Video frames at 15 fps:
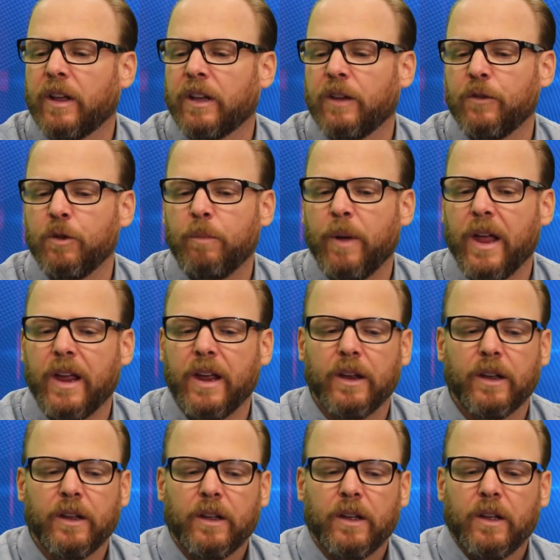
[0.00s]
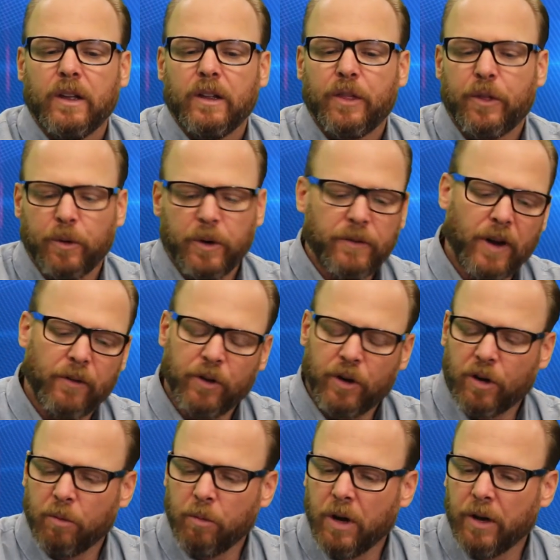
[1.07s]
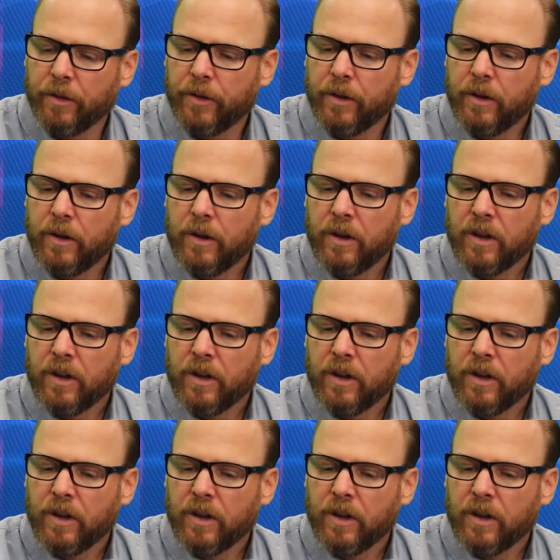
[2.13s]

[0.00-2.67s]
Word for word: it's not like if you pay 3500 a month